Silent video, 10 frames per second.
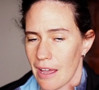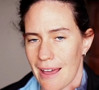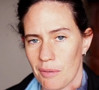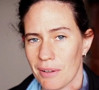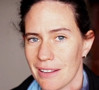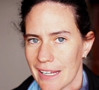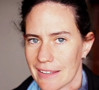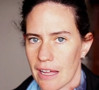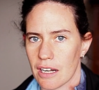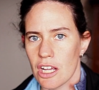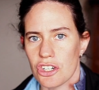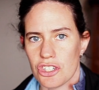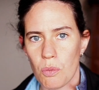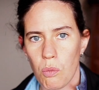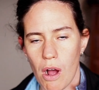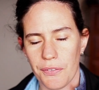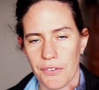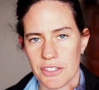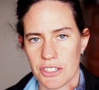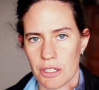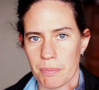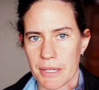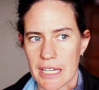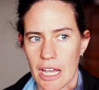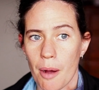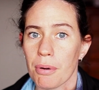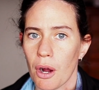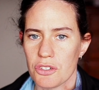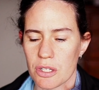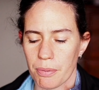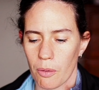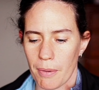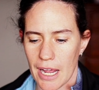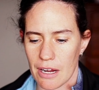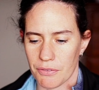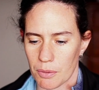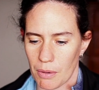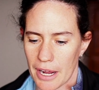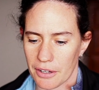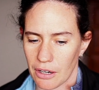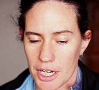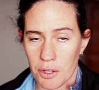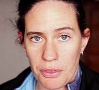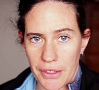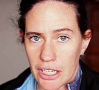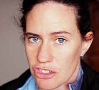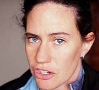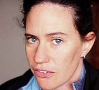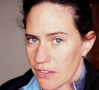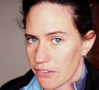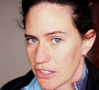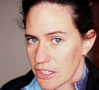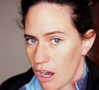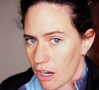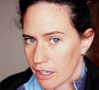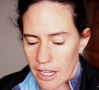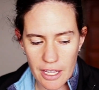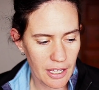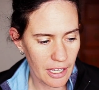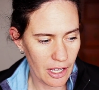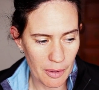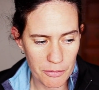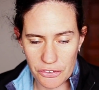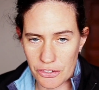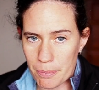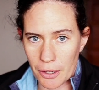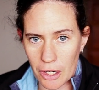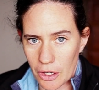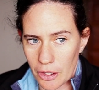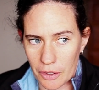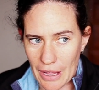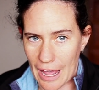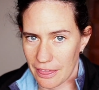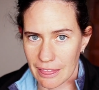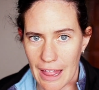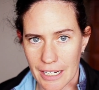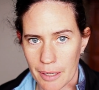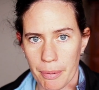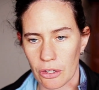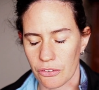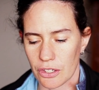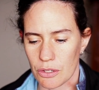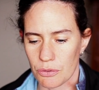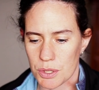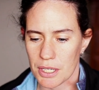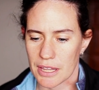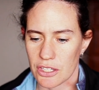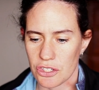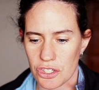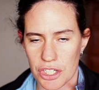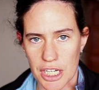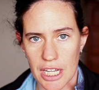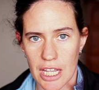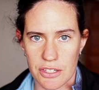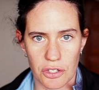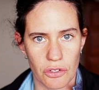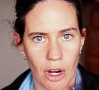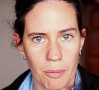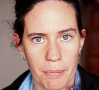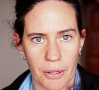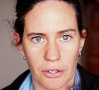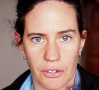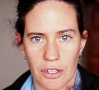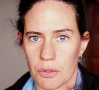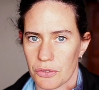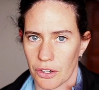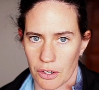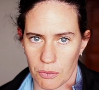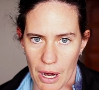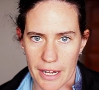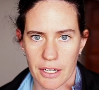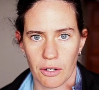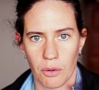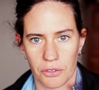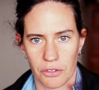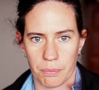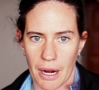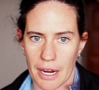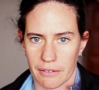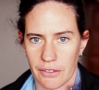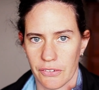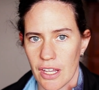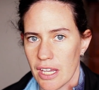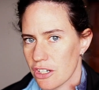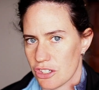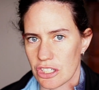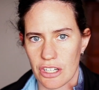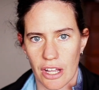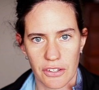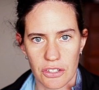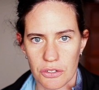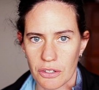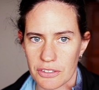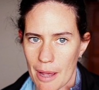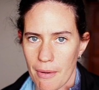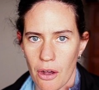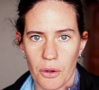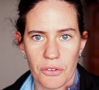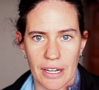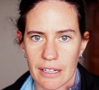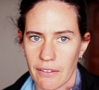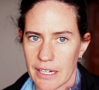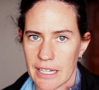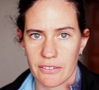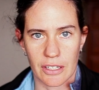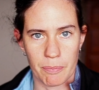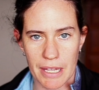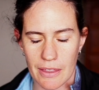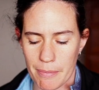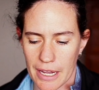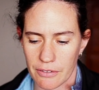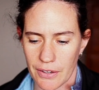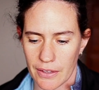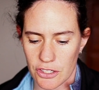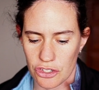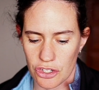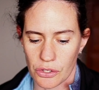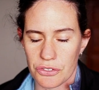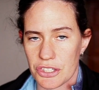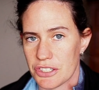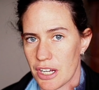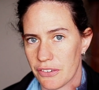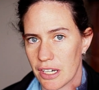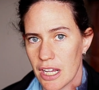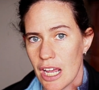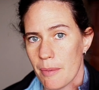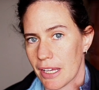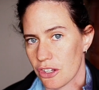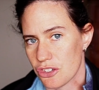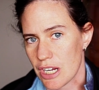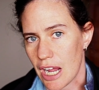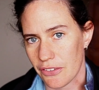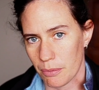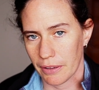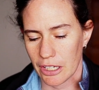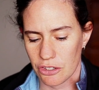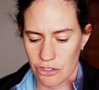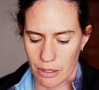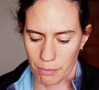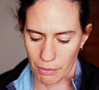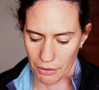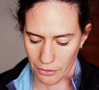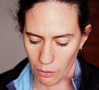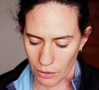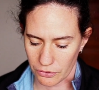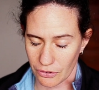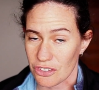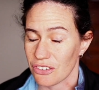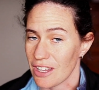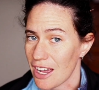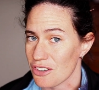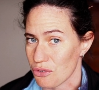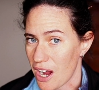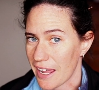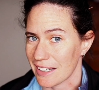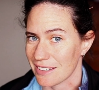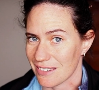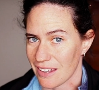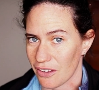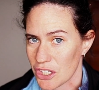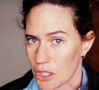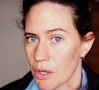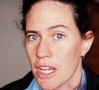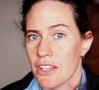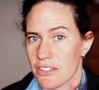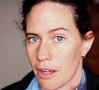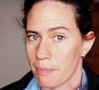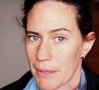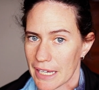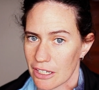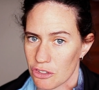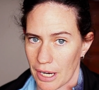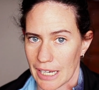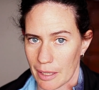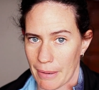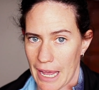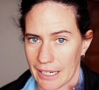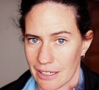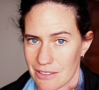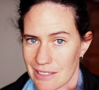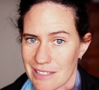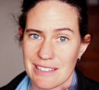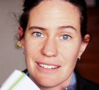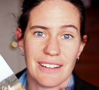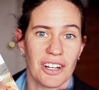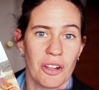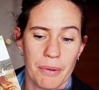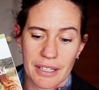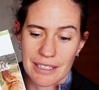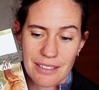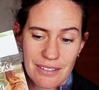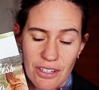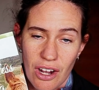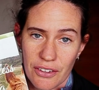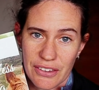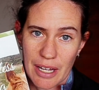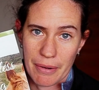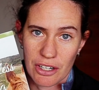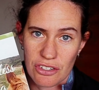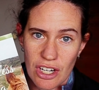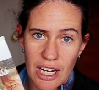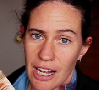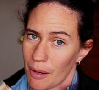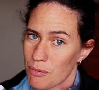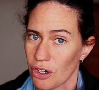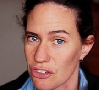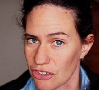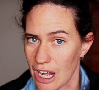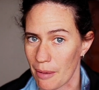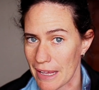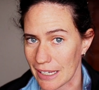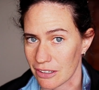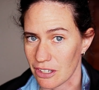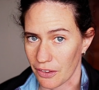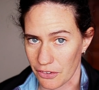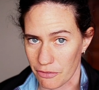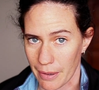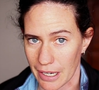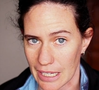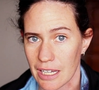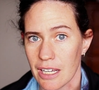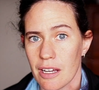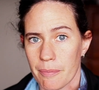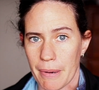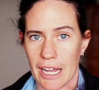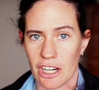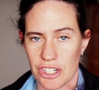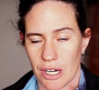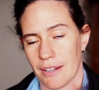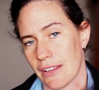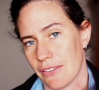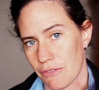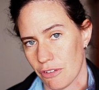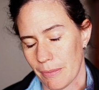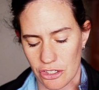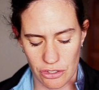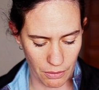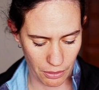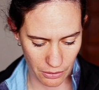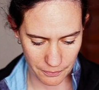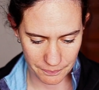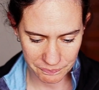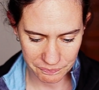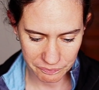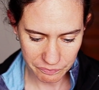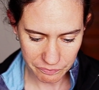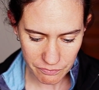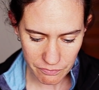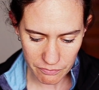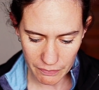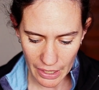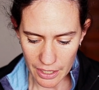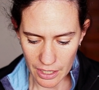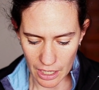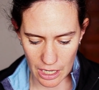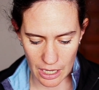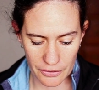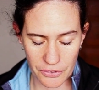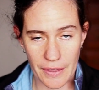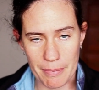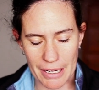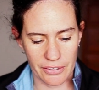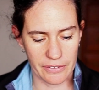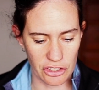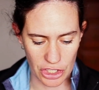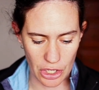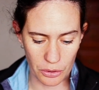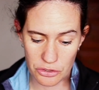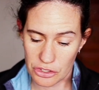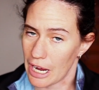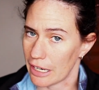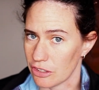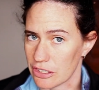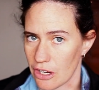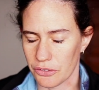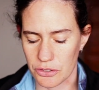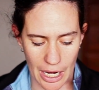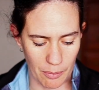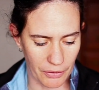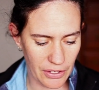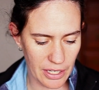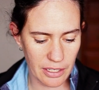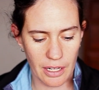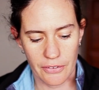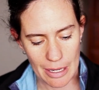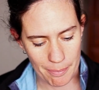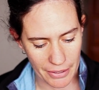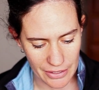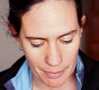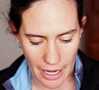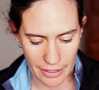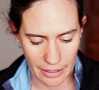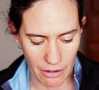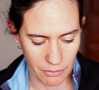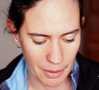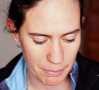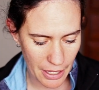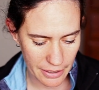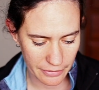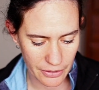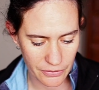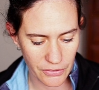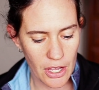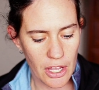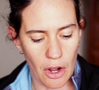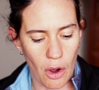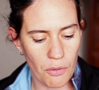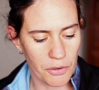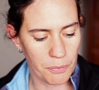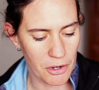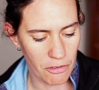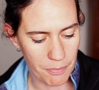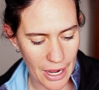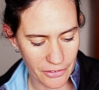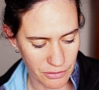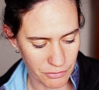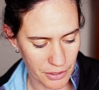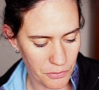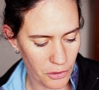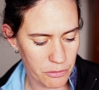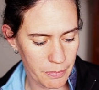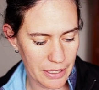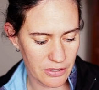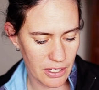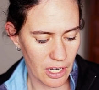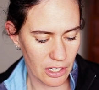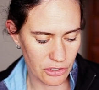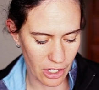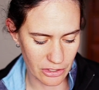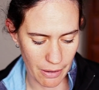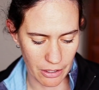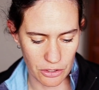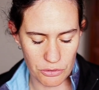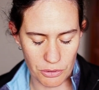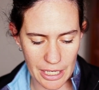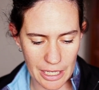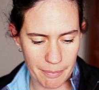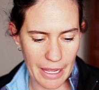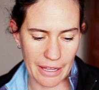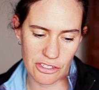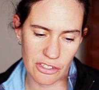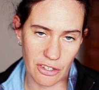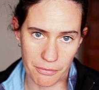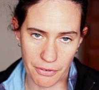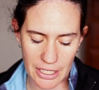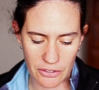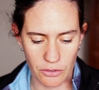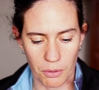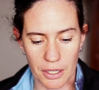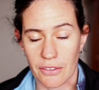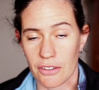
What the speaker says: And I really like that. She wants it to be approachable by every rider. I don't think she's this young, super athletic person who's doing this. She is a normal person who started riding her horses bridleless. She doesn't do demos and clinics and be in the bag fancy shows. She does it because she has a relationship with the horse, and she's not trying to sell you some big training package. This is a little book. It doesn't cost that much. I'm sure she's not making tons of money by sharing this information with you. So then basically she actually tells you kind of what's in it, a step-by-step guide on how to ride bridleless, an overview of positive reinforcement, talks about a dream, and some funny stories,